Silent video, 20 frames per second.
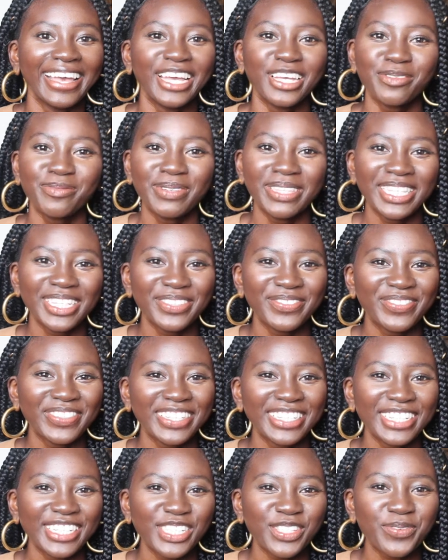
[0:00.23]
Hey
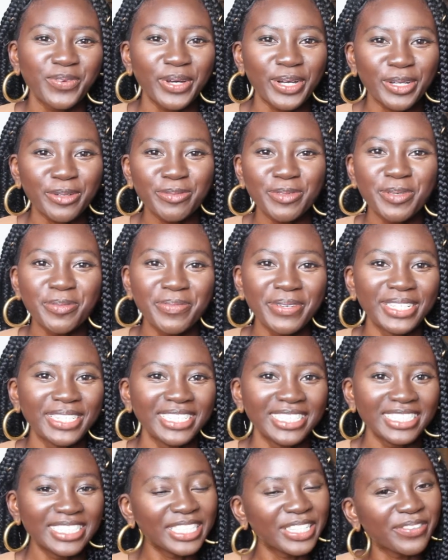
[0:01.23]
beloveds, welcome to
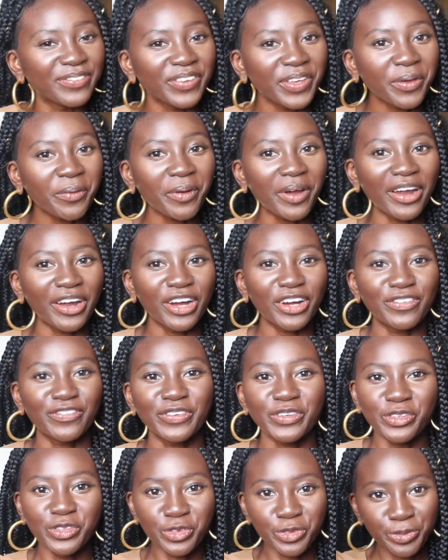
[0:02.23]
BeenieTV, where I
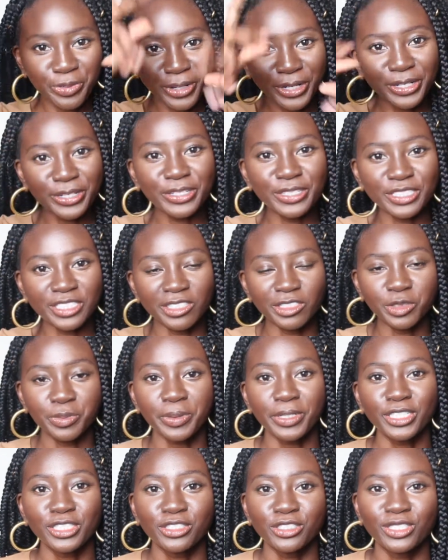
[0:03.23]
offer you sprinkles of
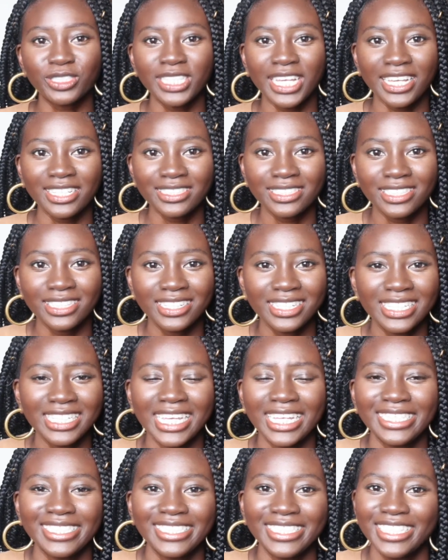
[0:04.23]
spiritual sassiness
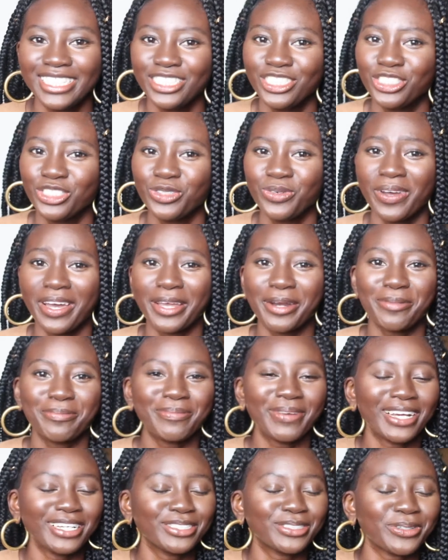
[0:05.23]
and teach you how to
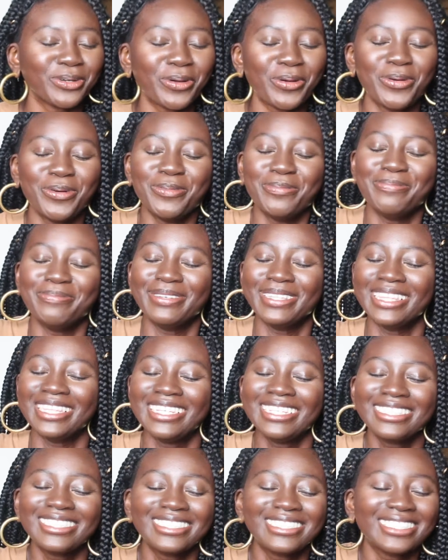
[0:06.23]
mind your own
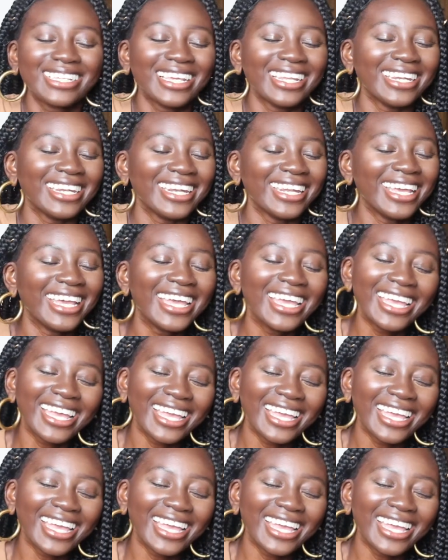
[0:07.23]
bliss-ness.